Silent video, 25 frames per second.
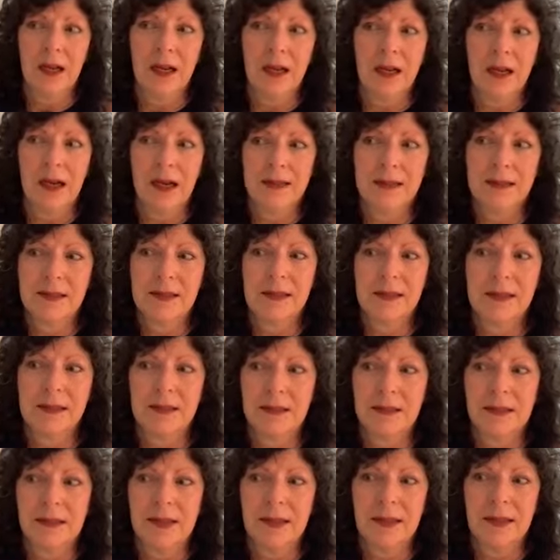it's
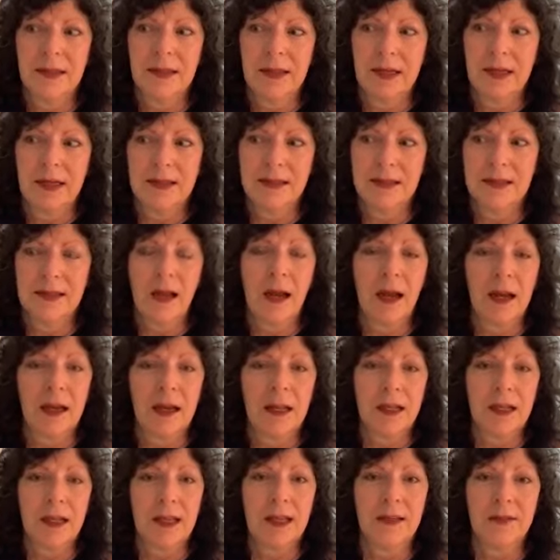not a
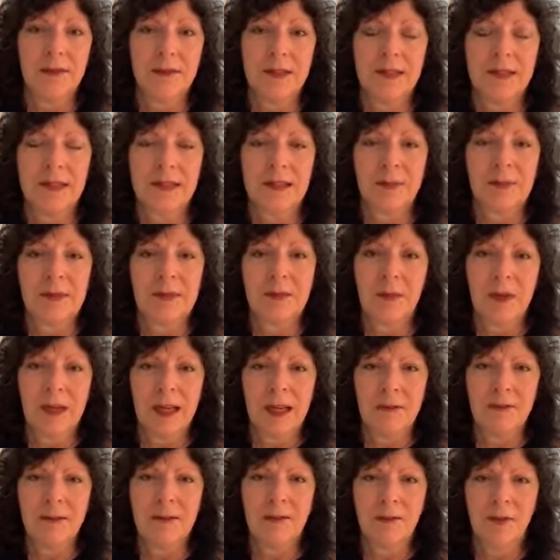gift, it's something we
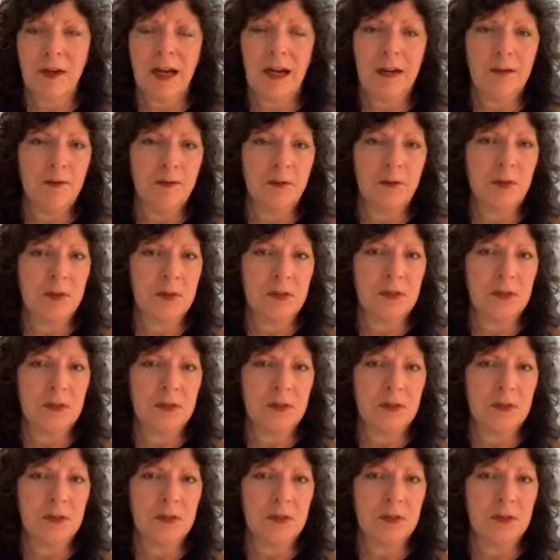have to fight for.